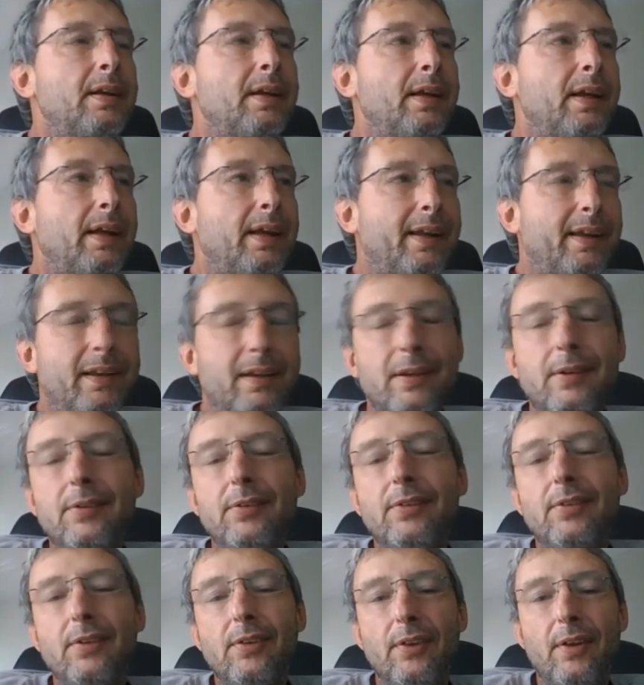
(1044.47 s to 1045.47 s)
it
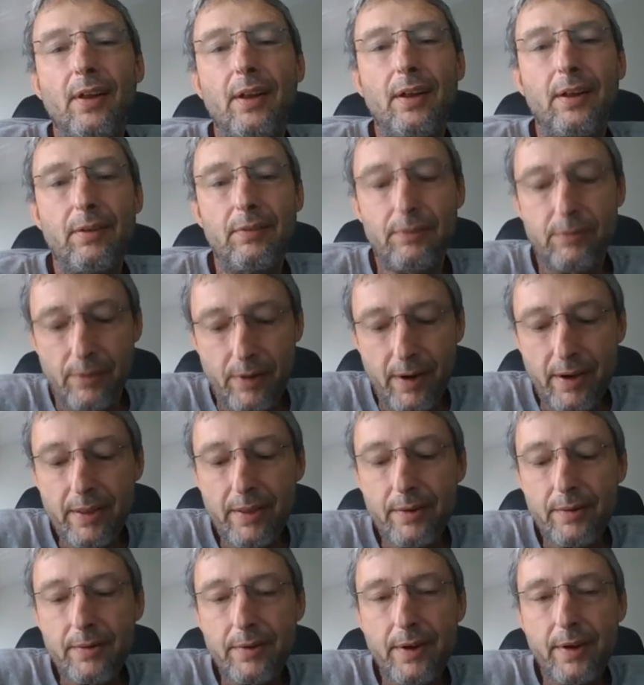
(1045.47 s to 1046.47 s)
is
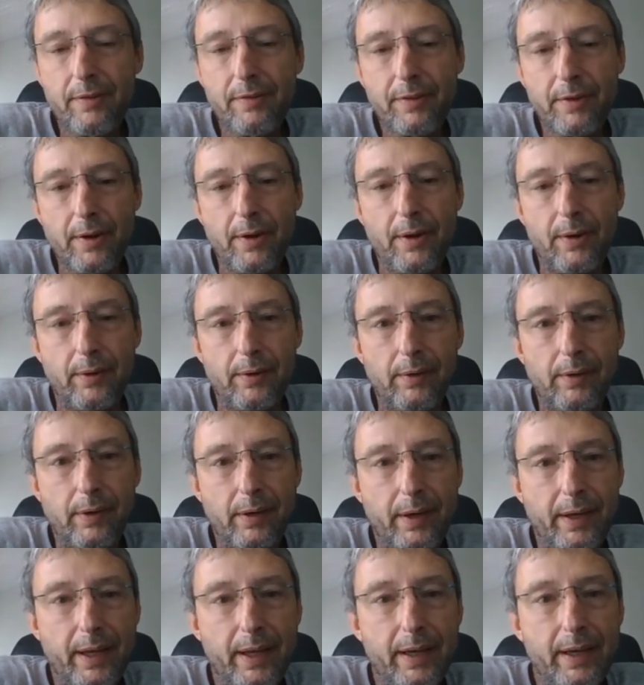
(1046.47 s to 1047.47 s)
rather difficult
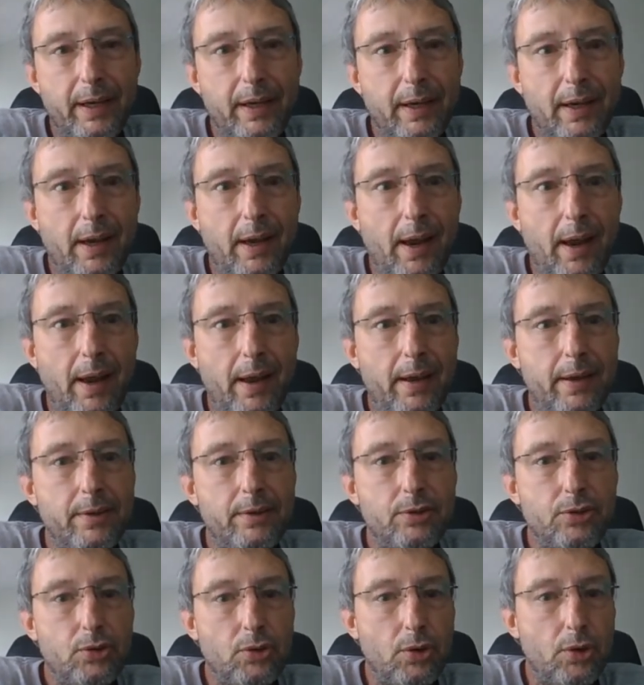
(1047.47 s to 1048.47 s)
getting
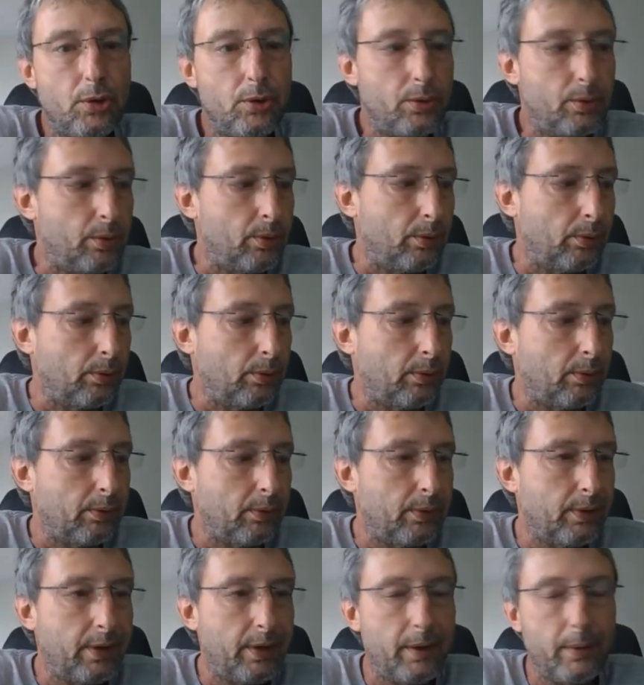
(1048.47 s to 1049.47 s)
into
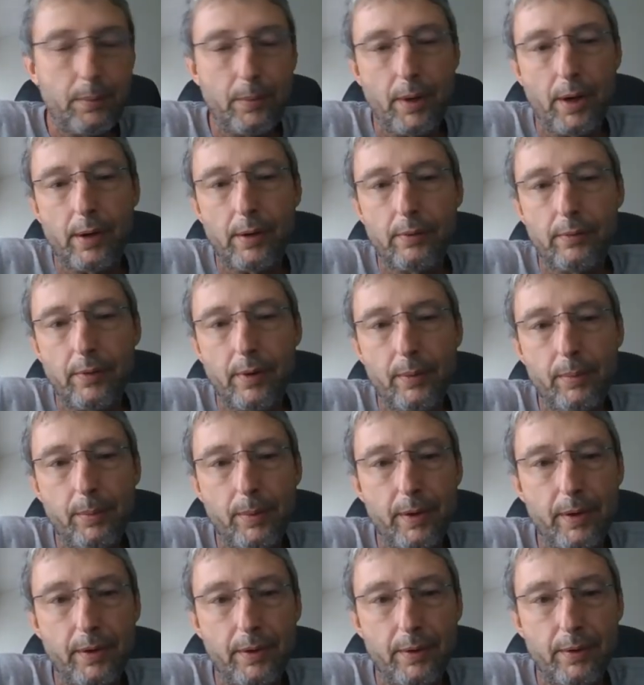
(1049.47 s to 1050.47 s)
DMR
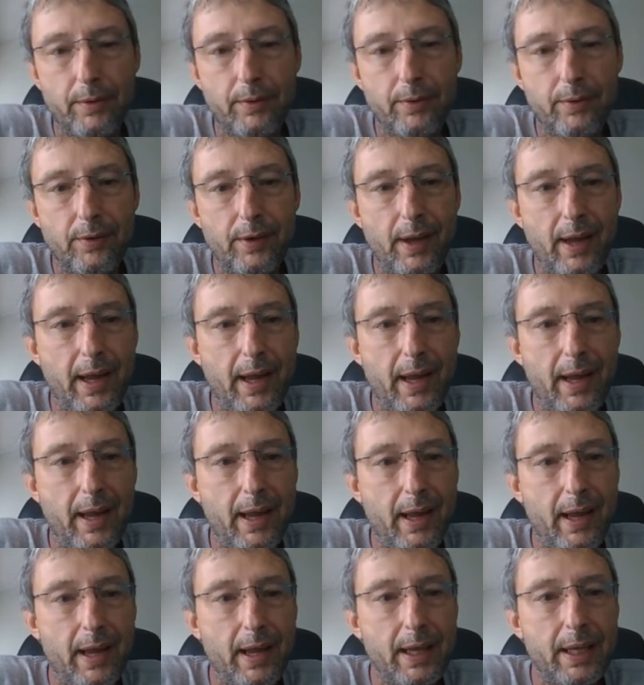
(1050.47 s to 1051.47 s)
repeaters
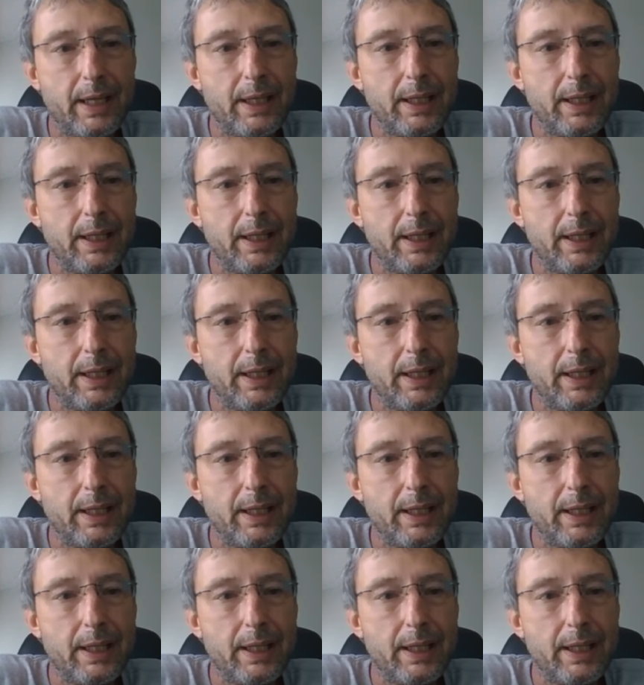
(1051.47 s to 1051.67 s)
and